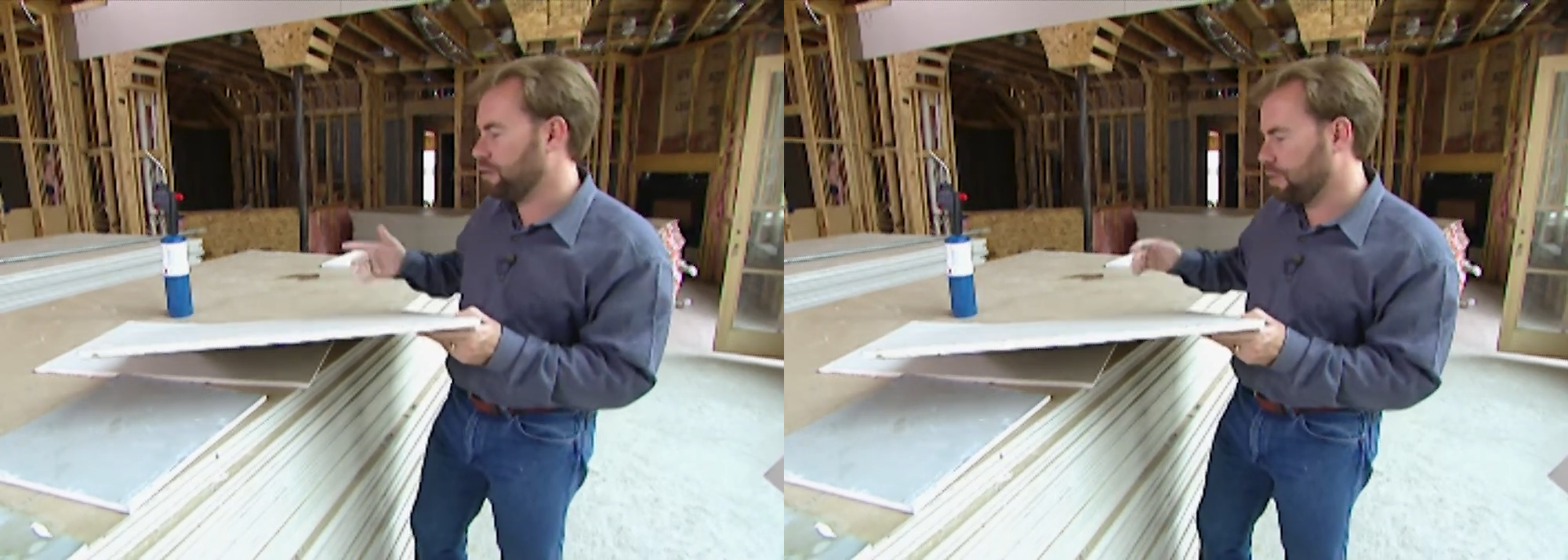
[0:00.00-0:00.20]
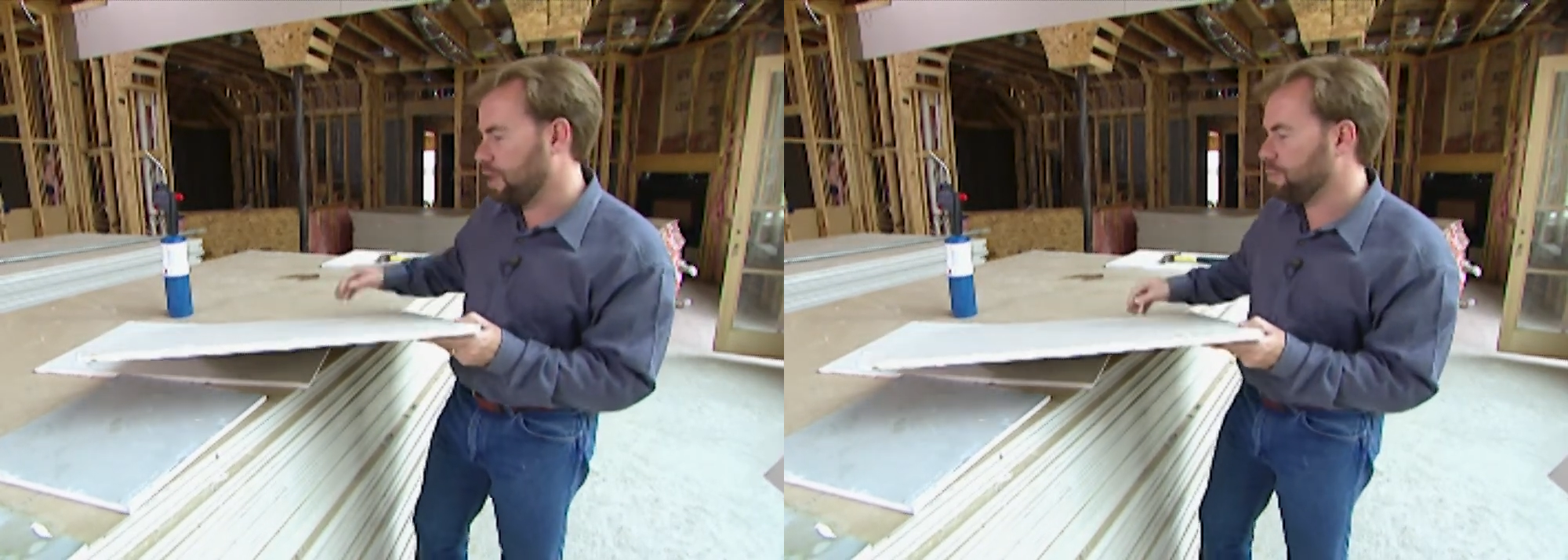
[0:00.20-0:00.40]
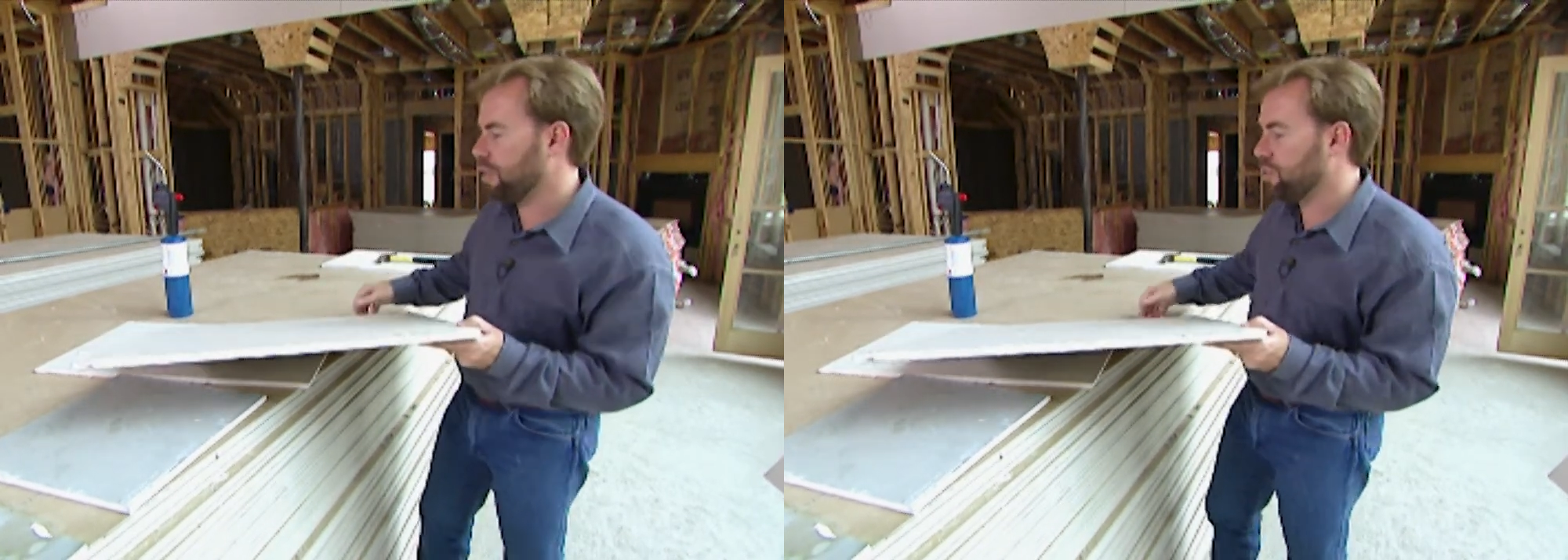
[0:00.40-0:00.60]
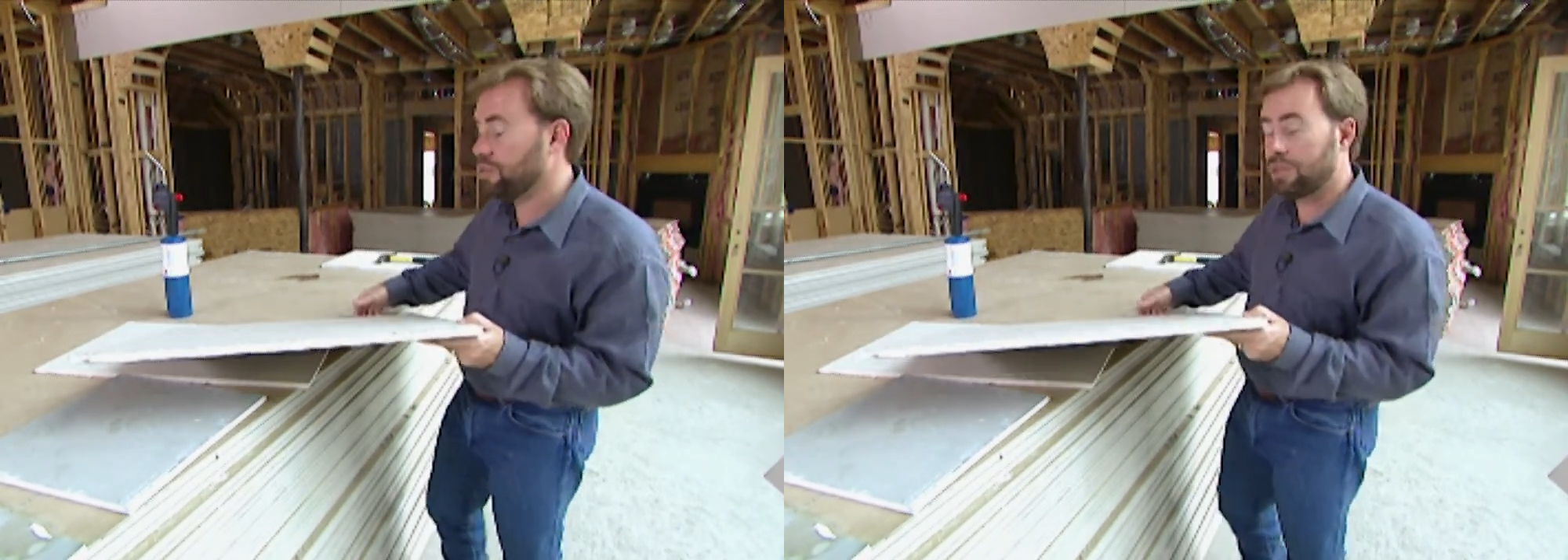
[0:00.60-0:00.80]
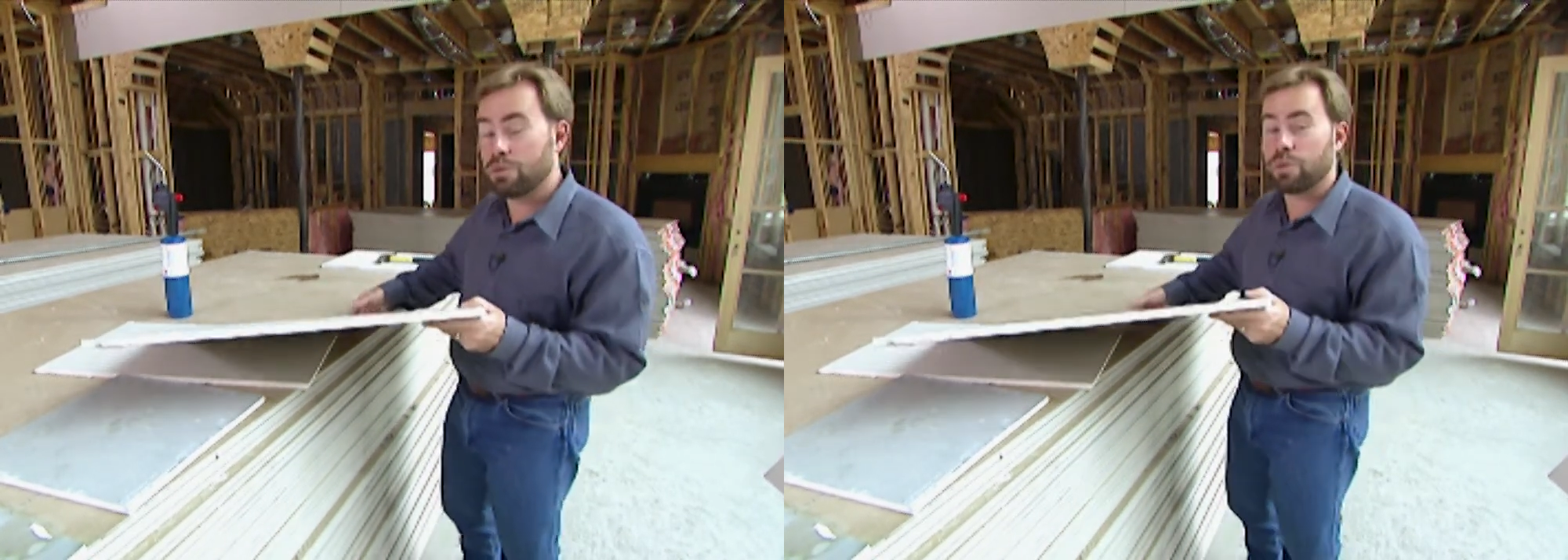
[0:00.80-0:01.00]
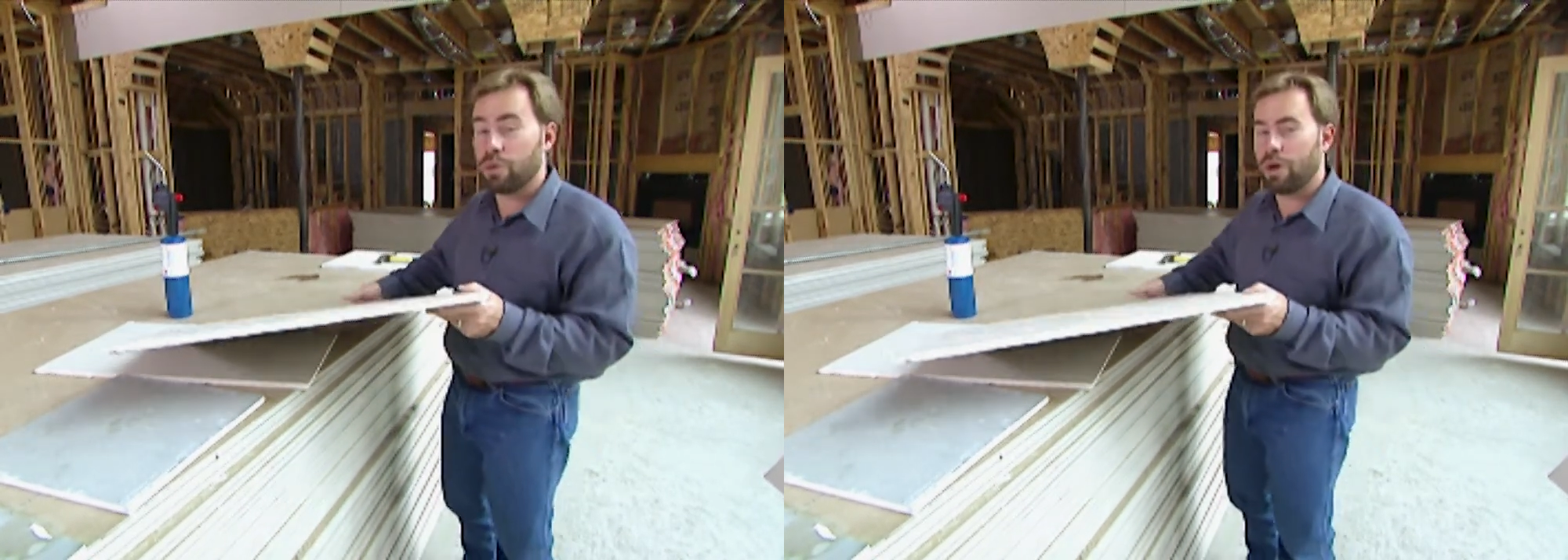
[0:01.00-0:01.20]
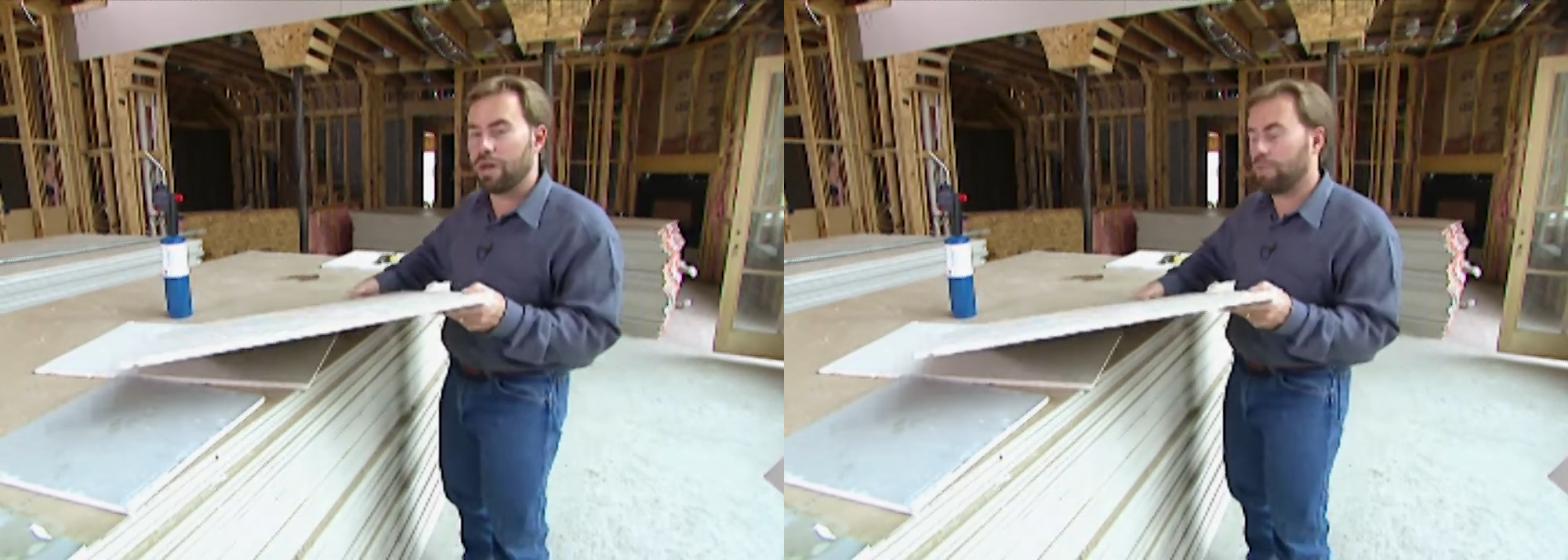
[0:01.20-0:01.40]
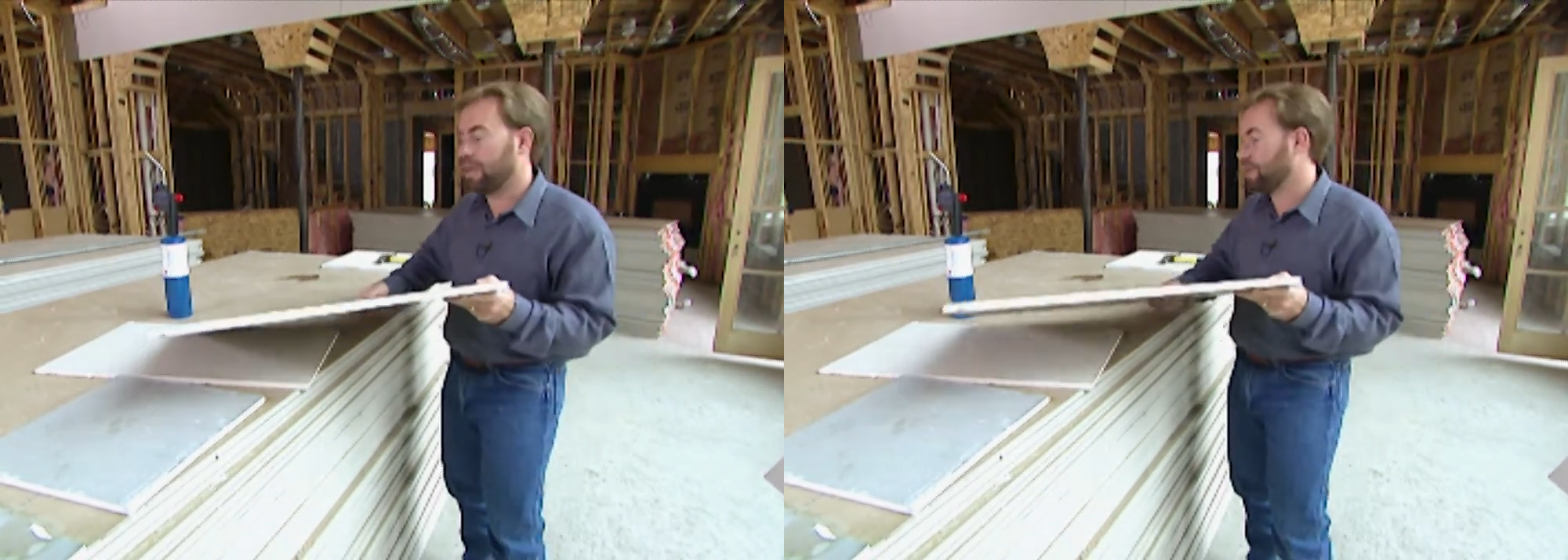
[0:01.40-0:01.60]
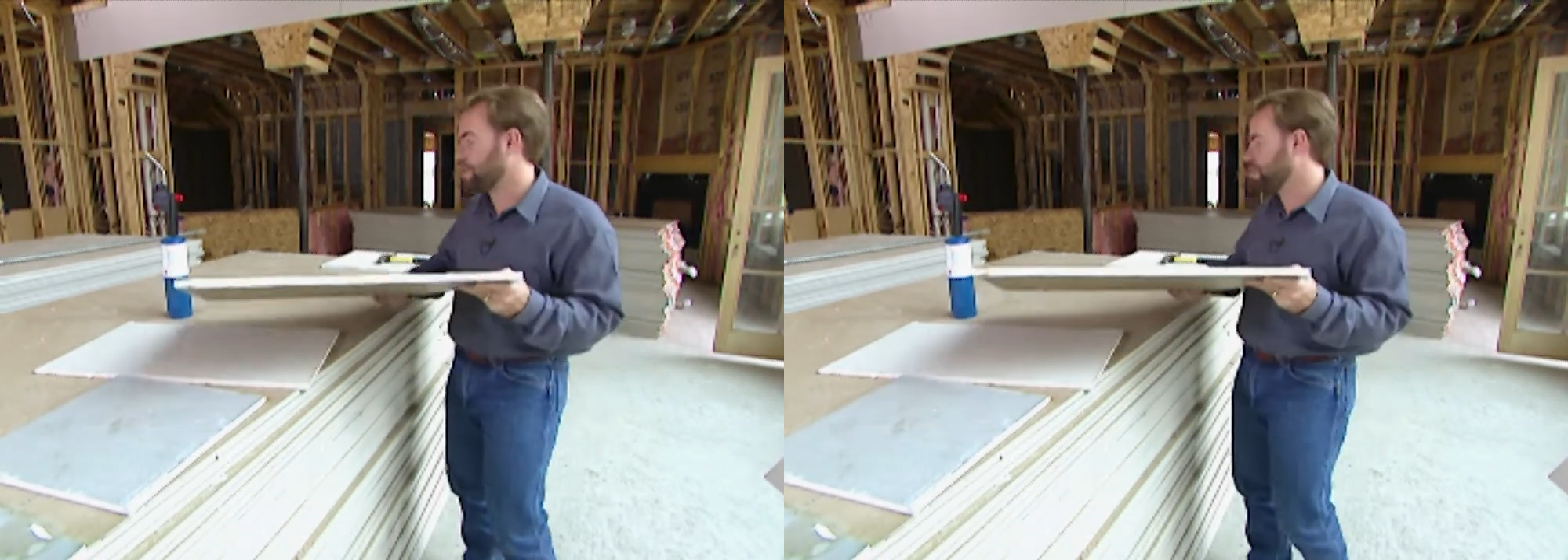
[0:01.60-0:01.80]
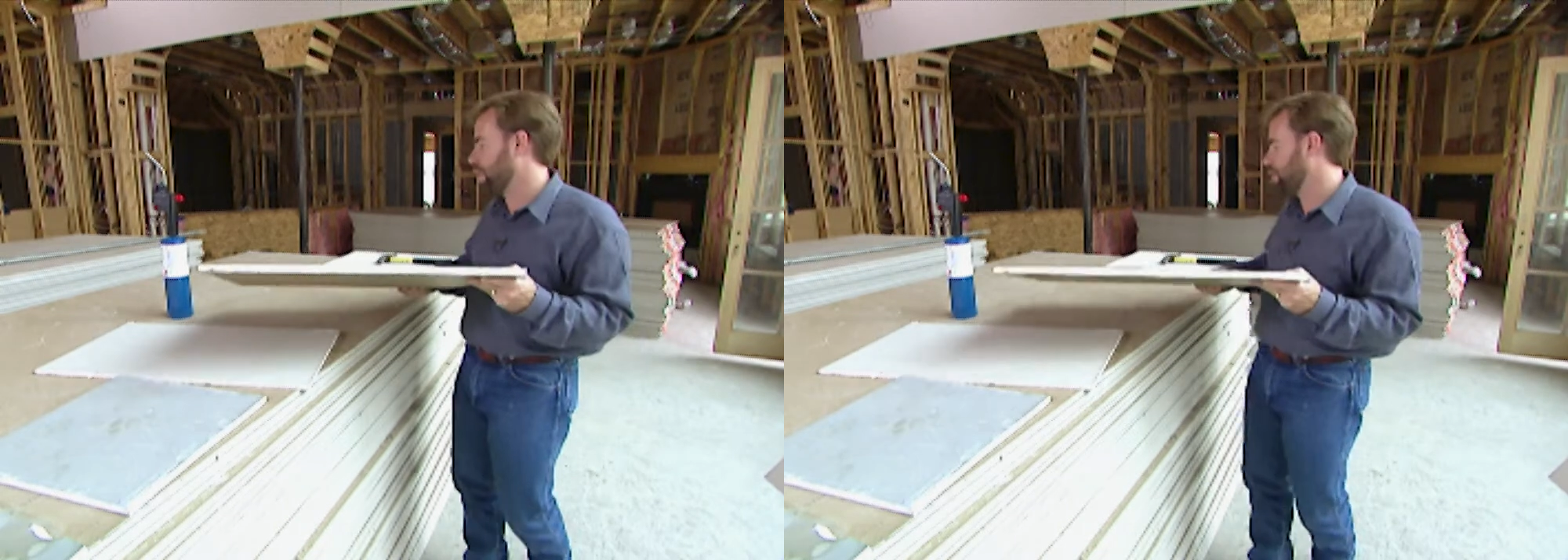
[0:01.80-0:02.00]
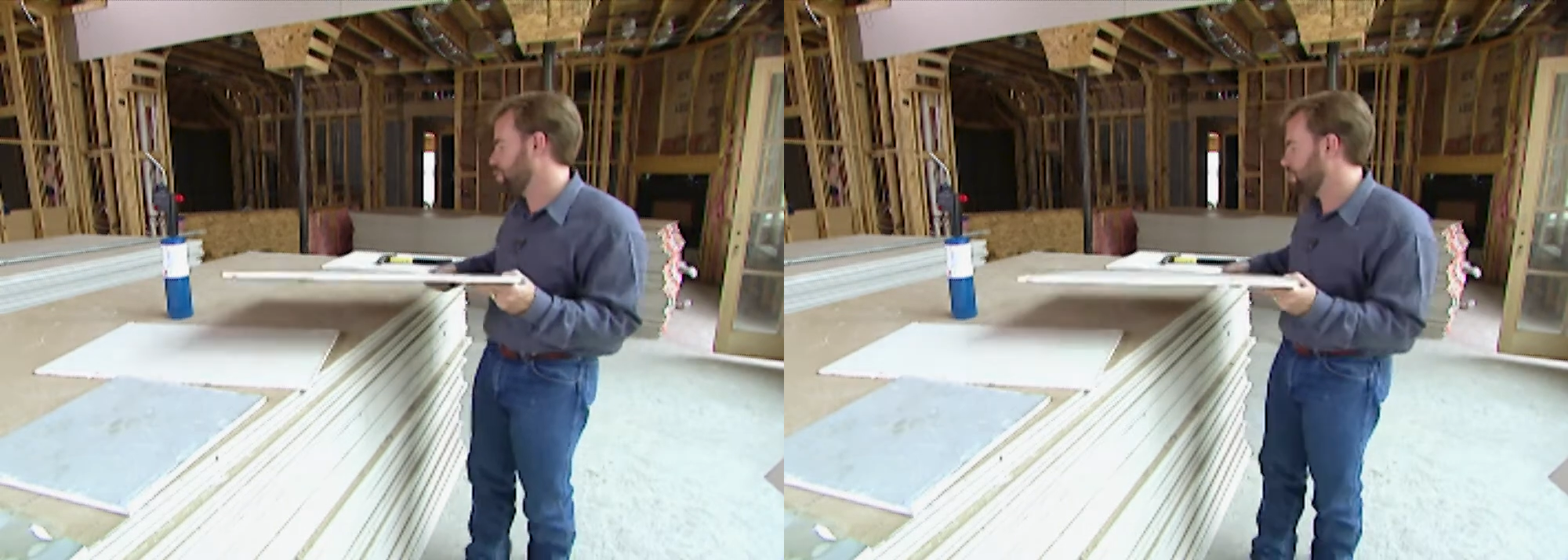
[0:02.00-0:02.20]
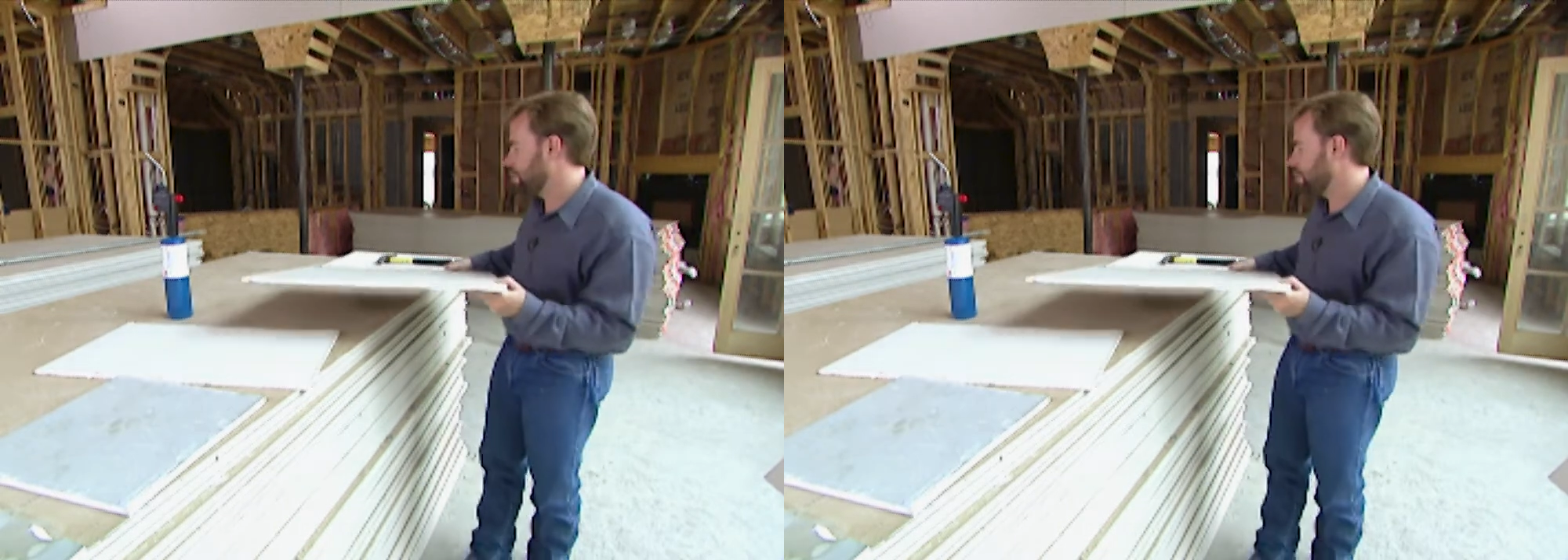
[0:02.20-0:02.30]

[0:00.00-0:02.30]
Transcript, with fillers: And a lot of places, it's required by code now and